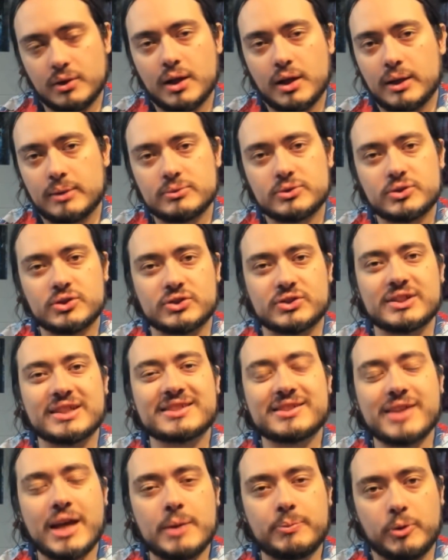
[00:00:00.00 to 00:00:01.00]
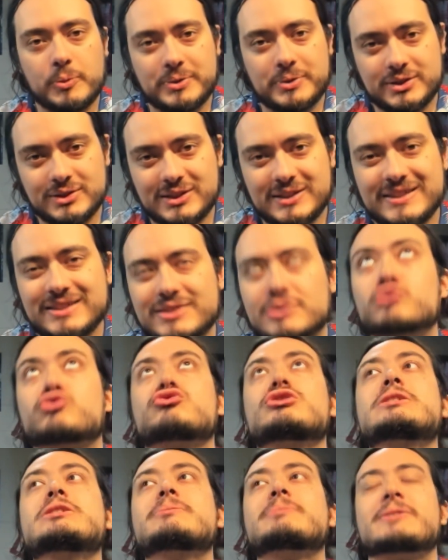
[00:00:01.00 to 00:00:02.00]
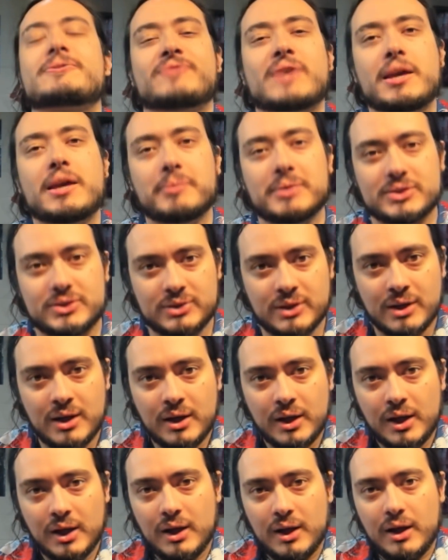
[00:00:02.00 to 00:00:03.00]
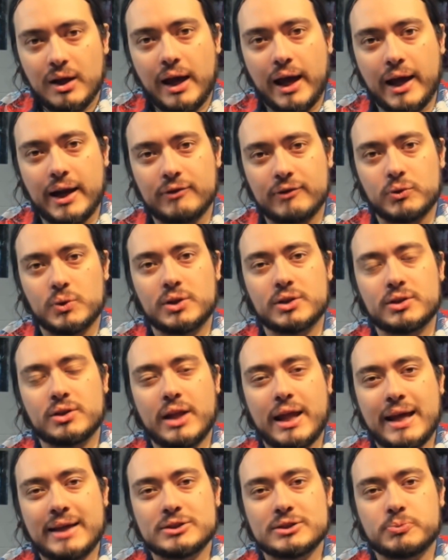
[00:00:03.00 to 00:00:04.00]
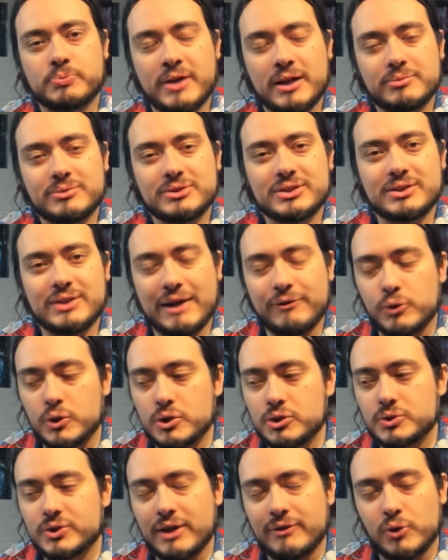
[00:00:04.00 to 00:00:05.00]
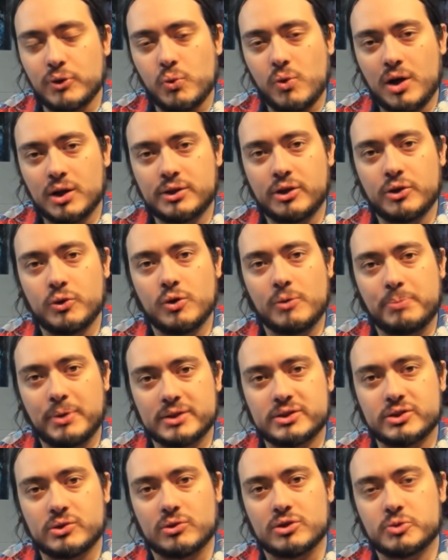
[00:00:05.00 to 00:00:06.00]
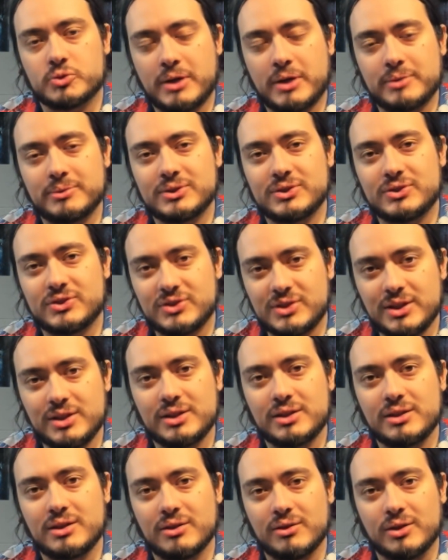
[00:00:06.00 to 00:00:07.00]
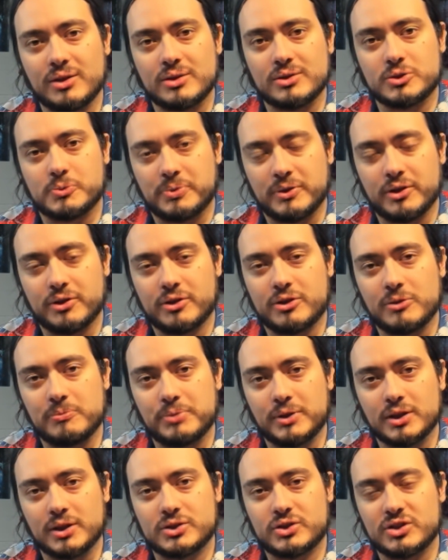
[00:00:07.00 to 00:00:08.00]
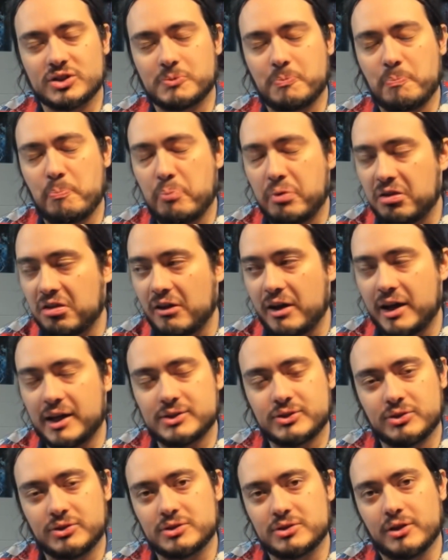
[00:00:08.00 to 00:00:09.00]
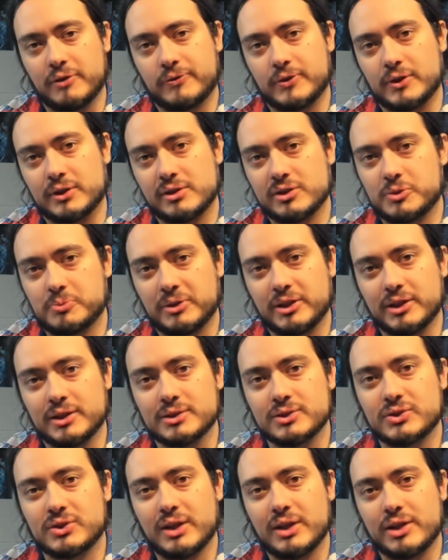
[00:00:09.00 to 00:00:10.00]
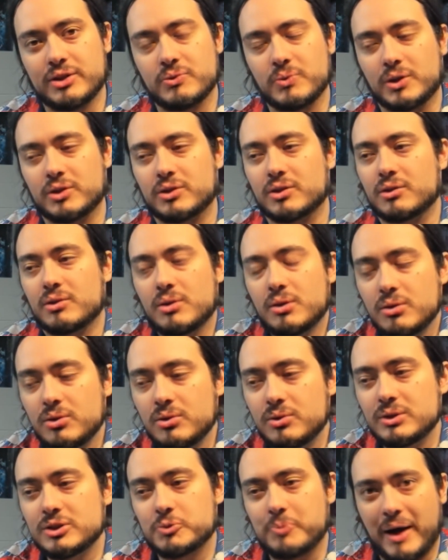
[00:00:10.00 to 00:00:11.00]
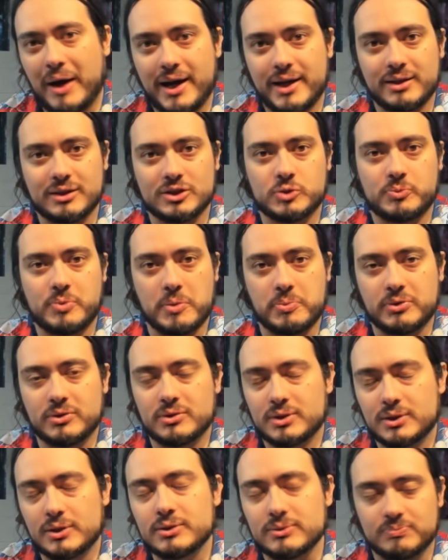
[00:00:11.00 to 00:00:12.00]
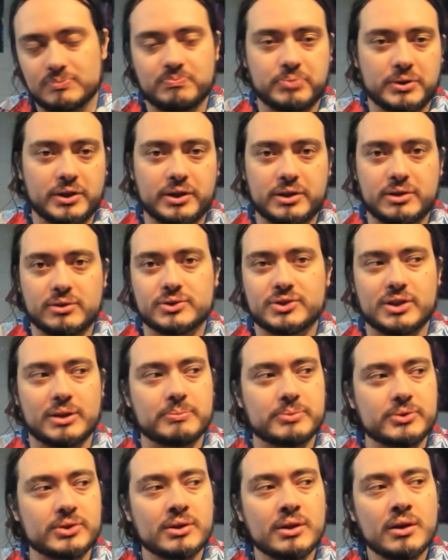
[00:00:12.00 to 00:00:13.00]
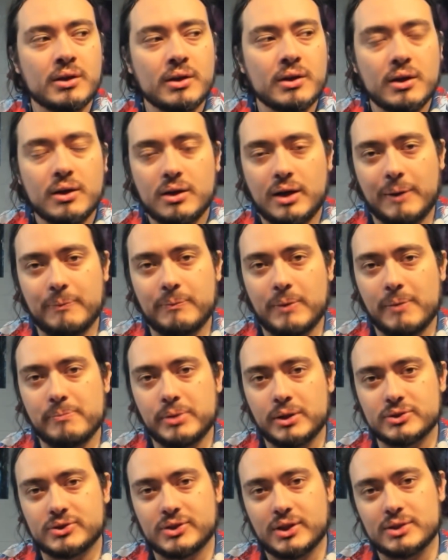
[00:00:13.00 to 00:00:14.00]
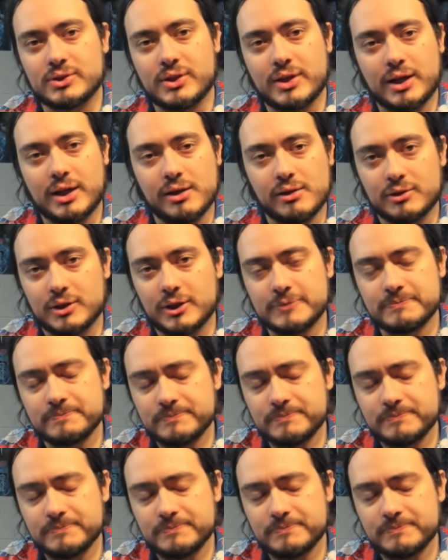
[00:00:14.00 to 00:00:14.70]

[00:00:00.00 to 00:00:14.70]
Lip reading: It's just an example because it's extremely famous. And everyone who's ever walked into a bookstore has probably seen those political books just plastered to the front displays. And you wonder, who is buying these people? Political simps on both sides of the aisle, right?